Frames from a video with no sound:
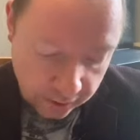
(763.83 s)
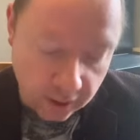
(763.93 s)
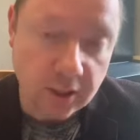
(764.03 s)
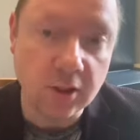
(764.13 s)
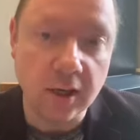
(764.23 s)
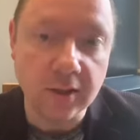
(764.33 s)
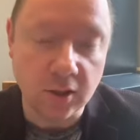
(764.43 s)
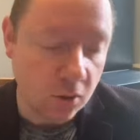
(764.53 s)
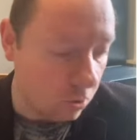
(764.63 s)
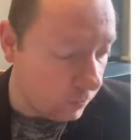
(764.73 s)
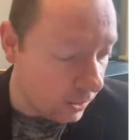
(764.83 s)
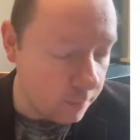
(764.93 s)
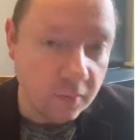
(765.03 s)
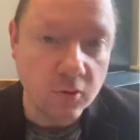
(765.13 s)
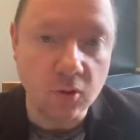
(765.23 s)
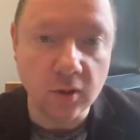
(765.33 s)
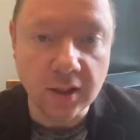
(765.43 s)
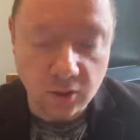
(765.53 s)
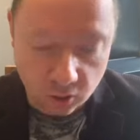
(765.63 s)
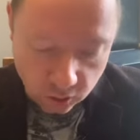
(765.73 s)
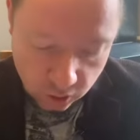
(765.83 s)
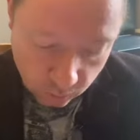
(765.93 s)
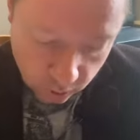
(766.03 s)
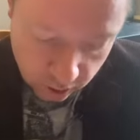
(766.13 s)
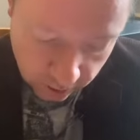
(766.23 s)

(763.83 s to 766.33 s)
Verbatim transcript: rationalise the denominator, but there's no need to, so we'll just